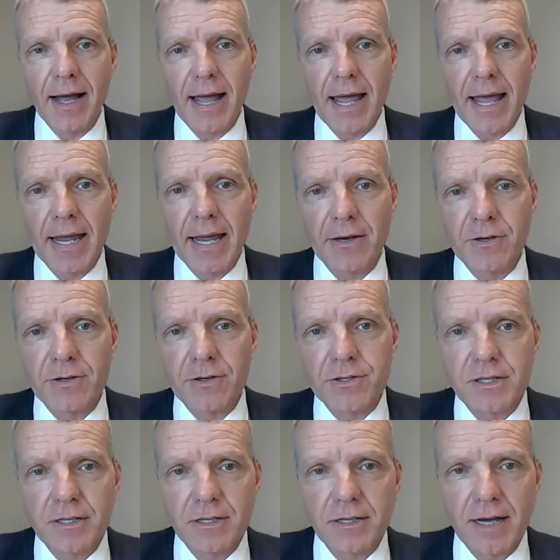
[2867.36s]

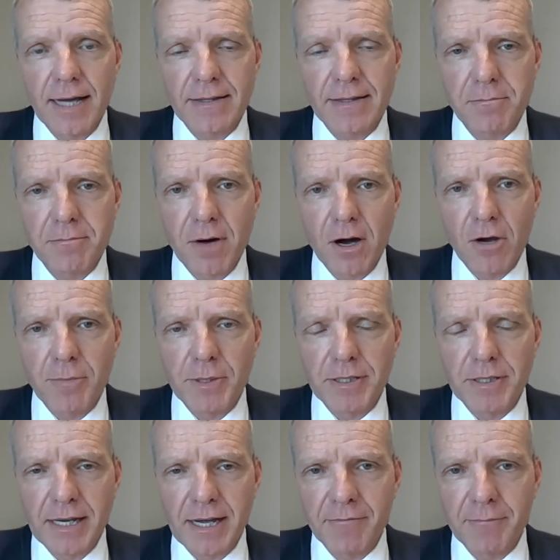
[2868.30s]
And at the moment,
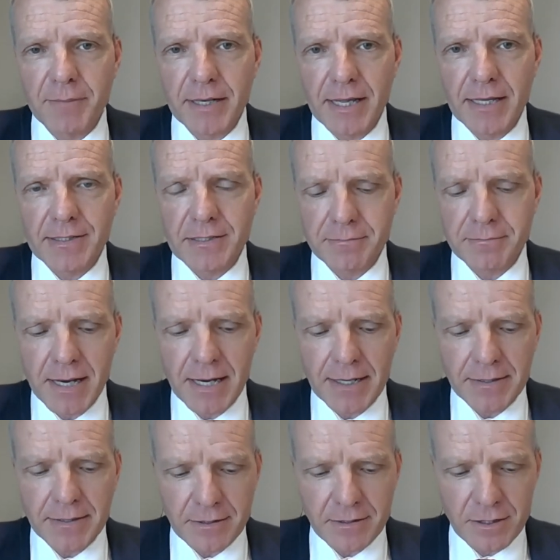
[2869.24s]
the government
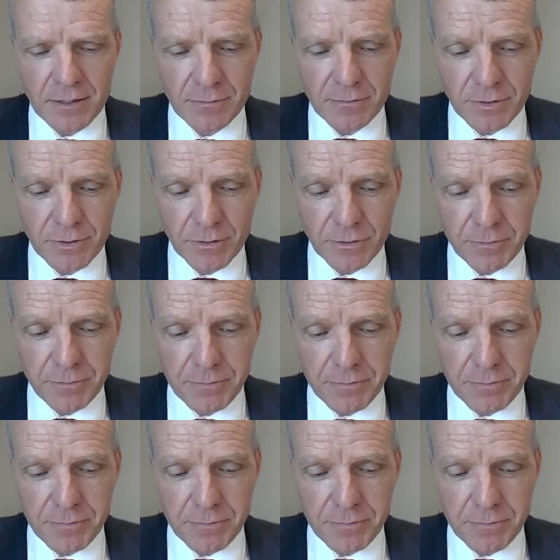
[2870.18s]
estimate that Commonwealth